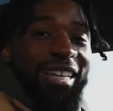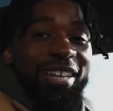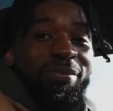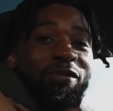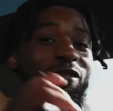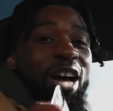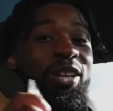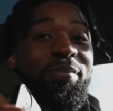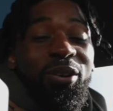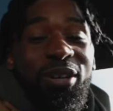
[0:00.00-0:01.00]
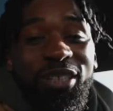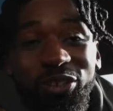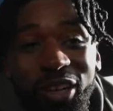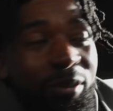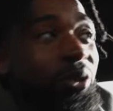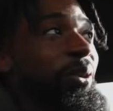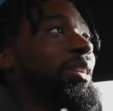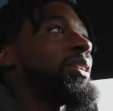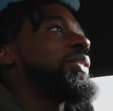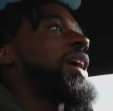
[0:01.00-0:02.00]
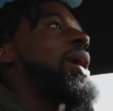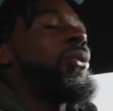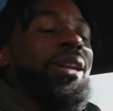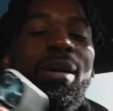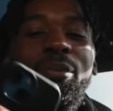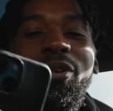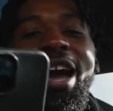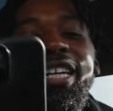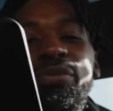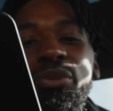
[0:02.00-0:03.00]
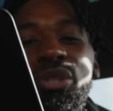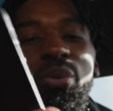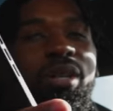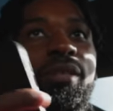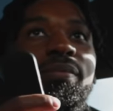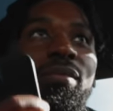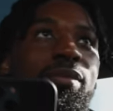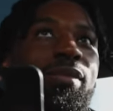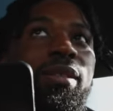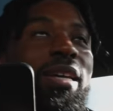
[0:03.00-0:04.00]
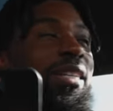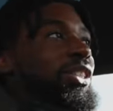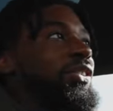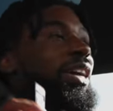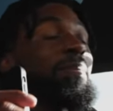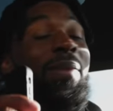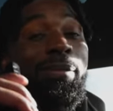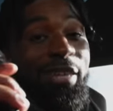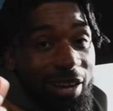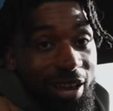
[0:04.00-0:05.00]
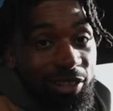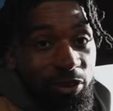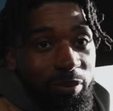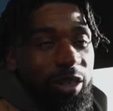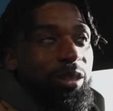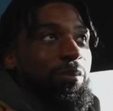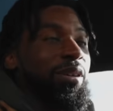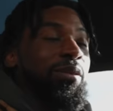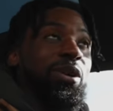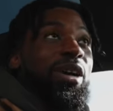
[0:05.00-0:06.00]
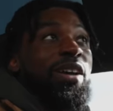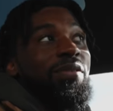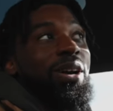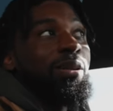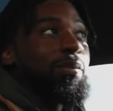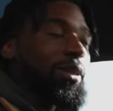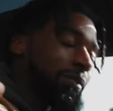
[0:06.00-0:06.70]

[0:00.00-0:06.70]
it. Follow me on Instagram and Twitter, though. I wanna get more active on Twitter. Instagram, maybe not so much, but go ahead and follow me.